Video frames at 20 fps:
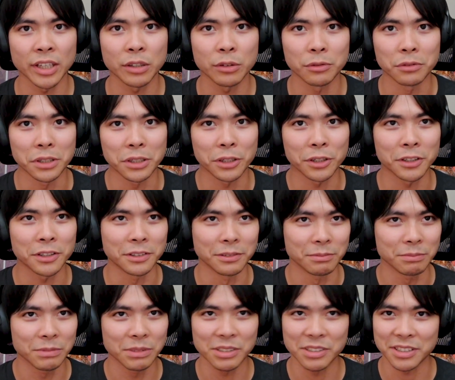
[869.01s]
What are
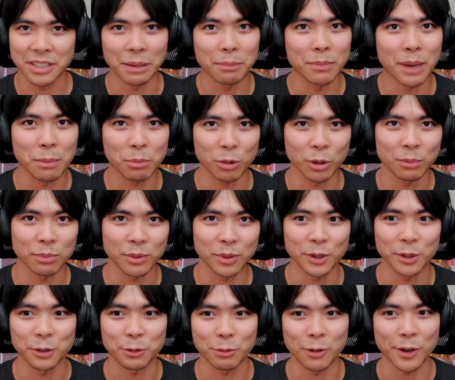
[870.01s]
some
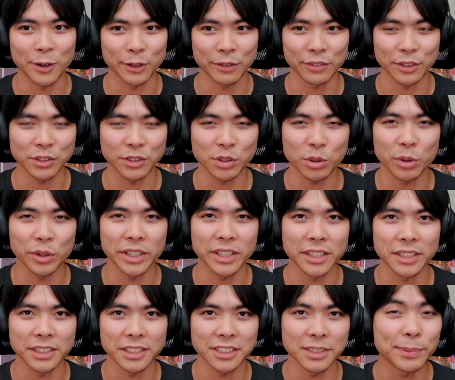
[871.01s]
memorable Waldorf Astoria
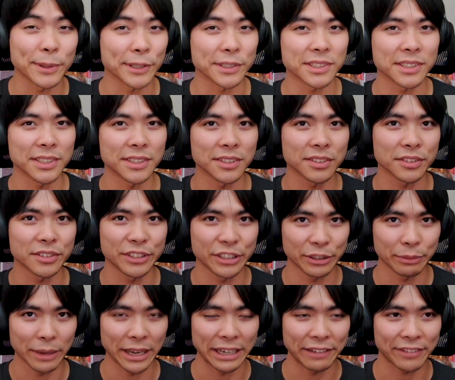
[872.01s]
experiences you
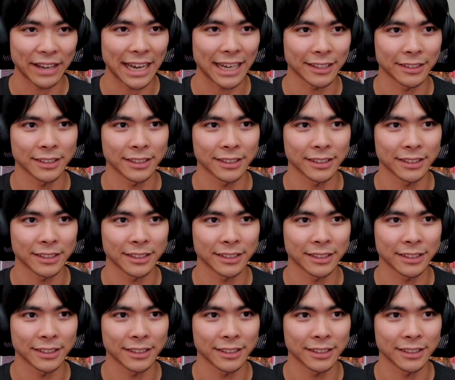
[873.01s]
may have had?